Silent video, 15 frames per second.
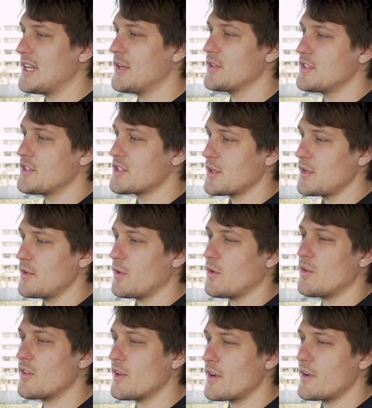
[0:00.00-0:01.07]
good too,
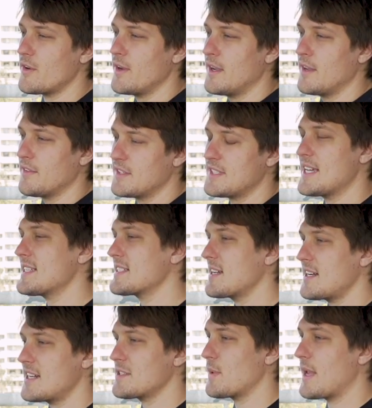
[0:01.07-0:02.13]
although the test
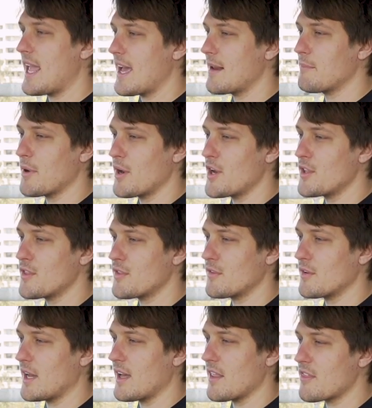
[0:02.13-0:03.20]
cars we had both
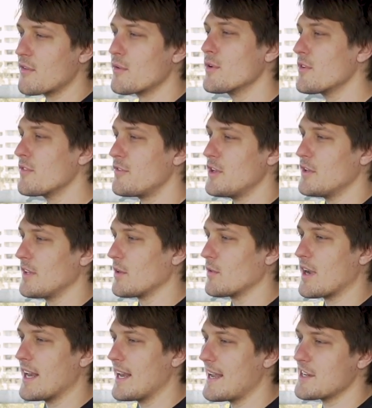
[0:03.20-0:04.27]
threw a few little
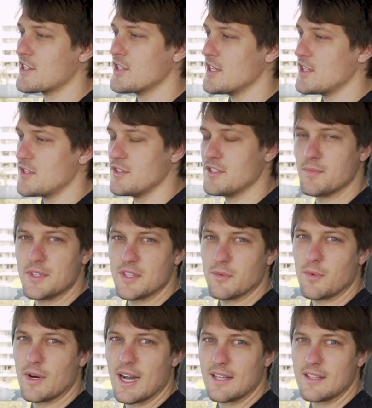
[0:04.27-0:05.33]
connection issues with the
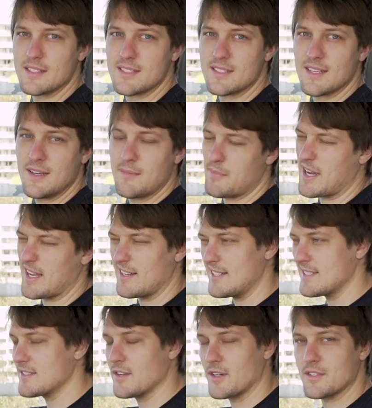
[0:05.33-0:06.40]
wireless, but
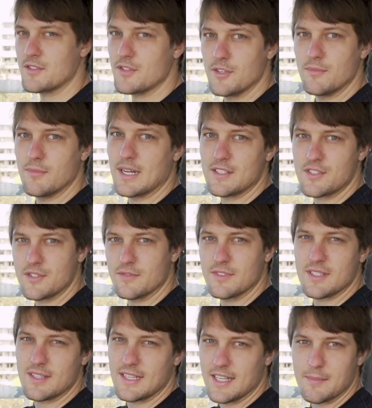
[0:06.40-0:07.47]
it's not too much of a
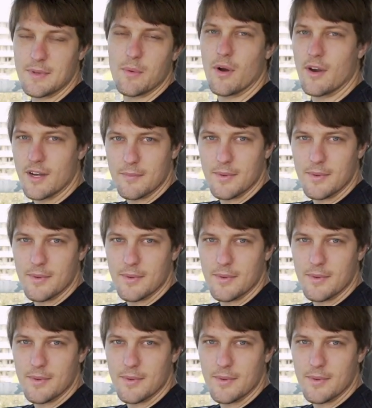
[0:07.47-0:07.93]
thing to be worried